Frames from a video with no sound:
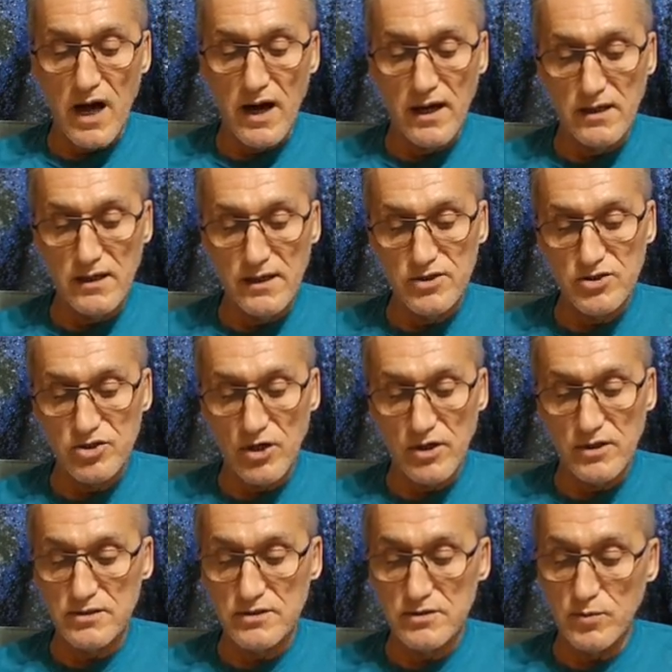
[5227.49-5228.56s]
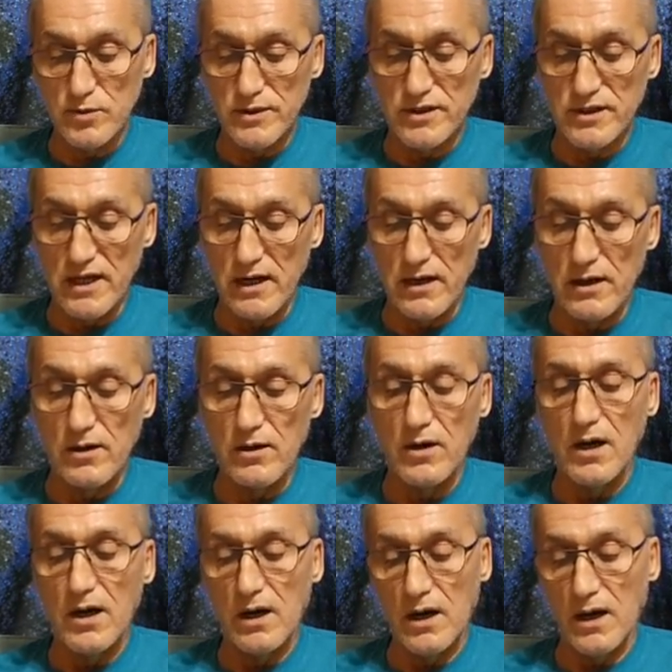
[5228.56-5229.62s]
take on its qualities and
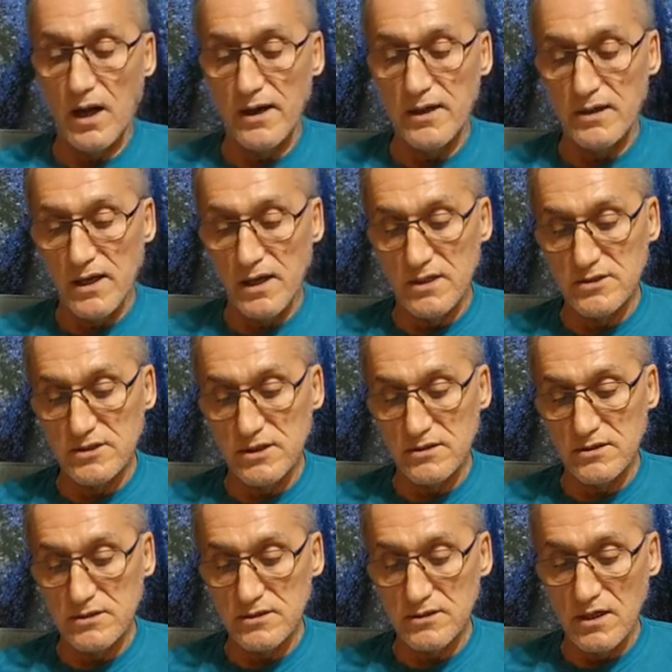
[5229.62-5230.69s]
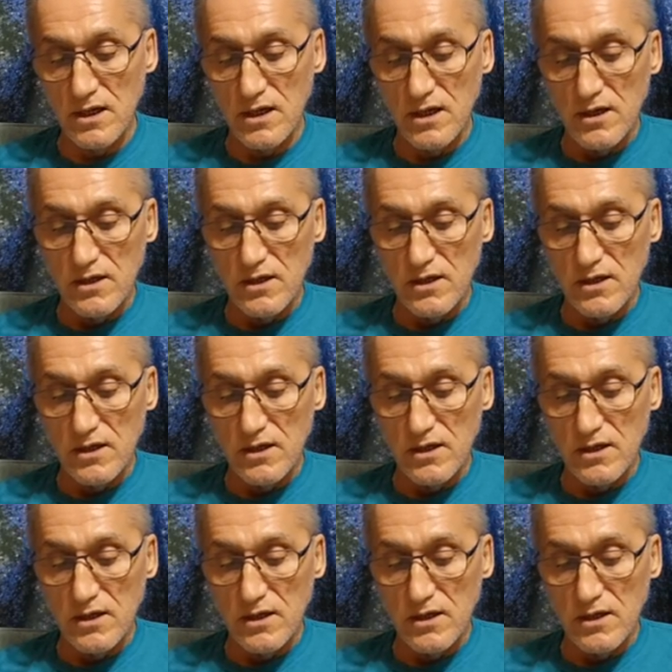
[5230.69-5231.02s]
become a magnet itself.